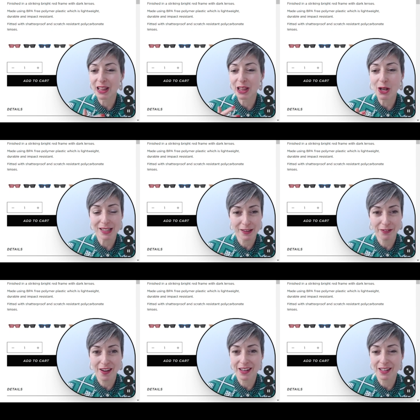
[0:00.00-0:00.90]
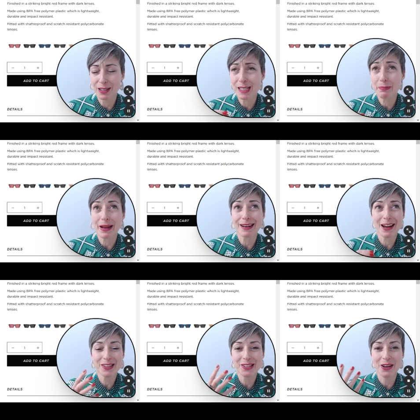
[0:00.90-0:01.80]
They're lots of fun, and the
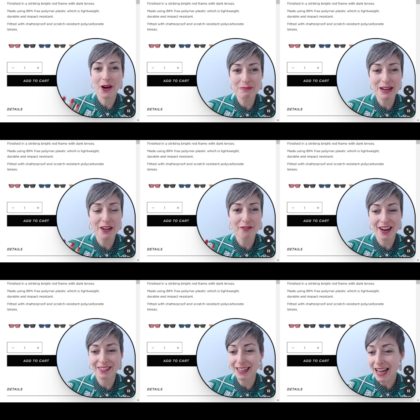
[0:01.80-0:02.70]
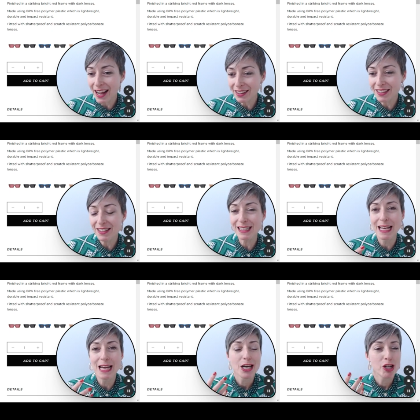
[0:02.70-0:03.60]
spec have so many fun
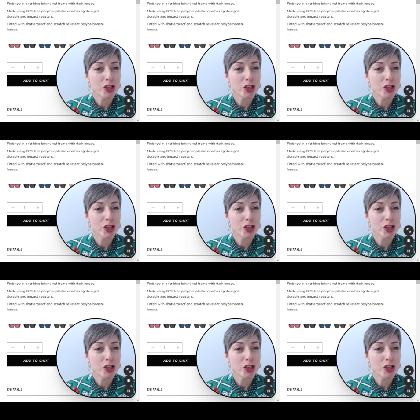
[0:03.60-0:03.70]
colors,